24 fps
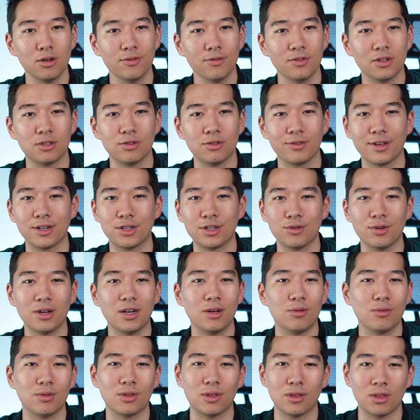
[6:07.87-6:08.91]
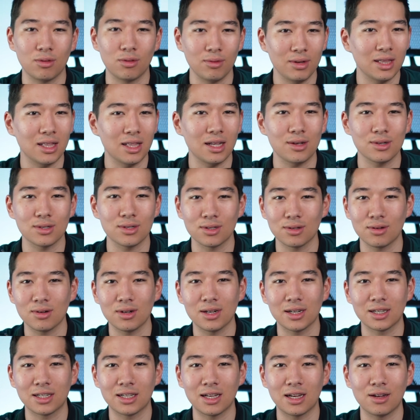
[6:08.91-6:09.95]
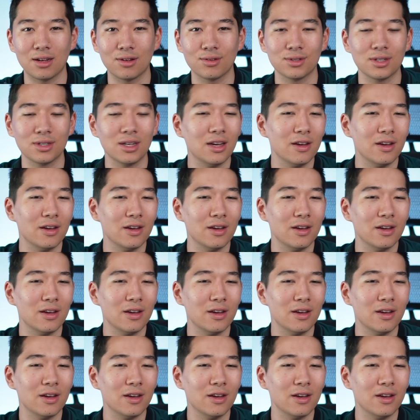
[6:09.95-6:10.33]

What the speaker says: that you can trade with a $3,000 account,